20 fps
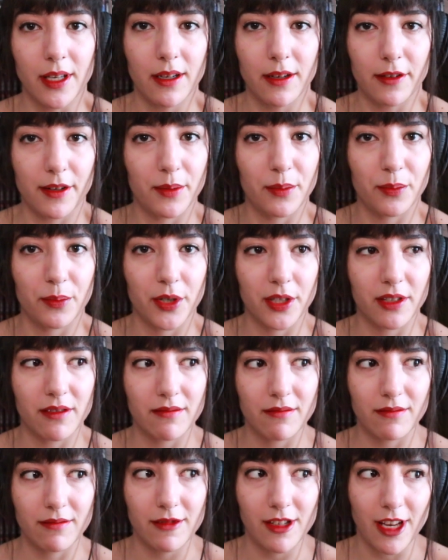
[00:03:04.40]
here,
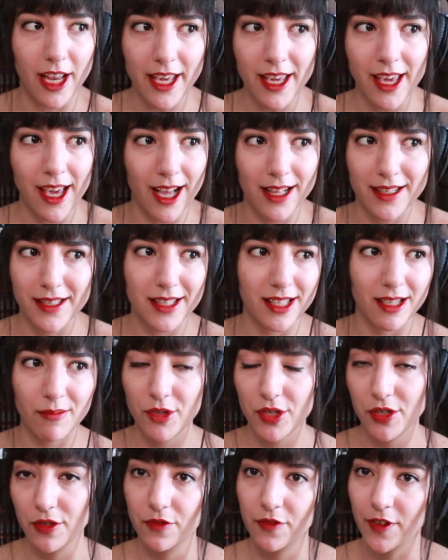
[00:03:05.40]
but they can't
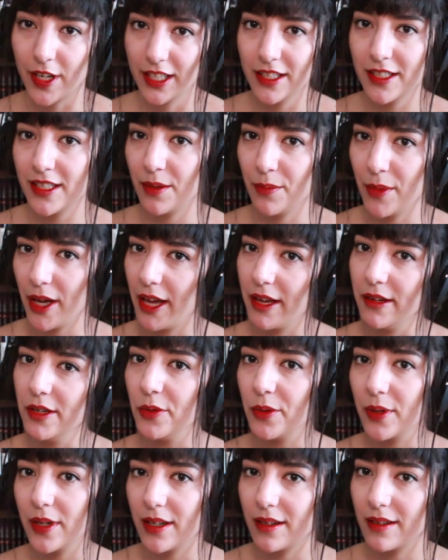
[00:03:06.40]
seem to find him
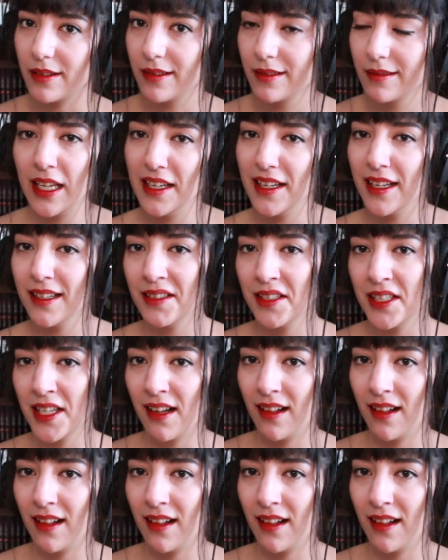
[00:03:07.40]
anywhere. He then